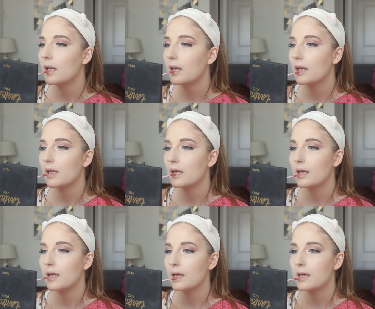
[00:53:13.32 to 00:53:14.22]

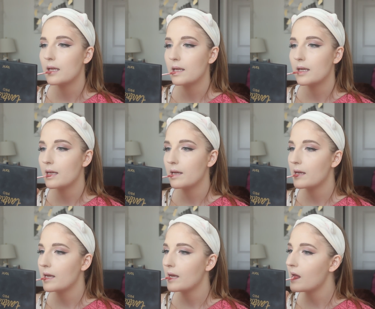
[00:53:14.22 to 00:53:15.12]

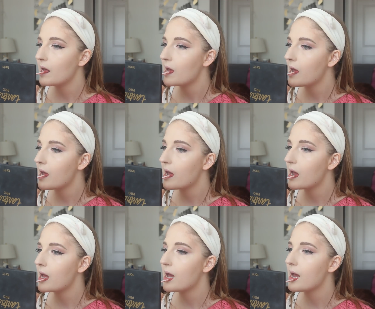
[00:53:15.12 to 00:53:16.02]

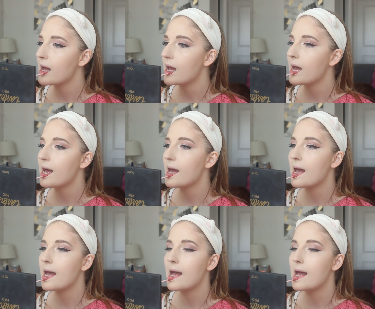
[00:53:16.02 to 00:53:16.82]
Nothing is said.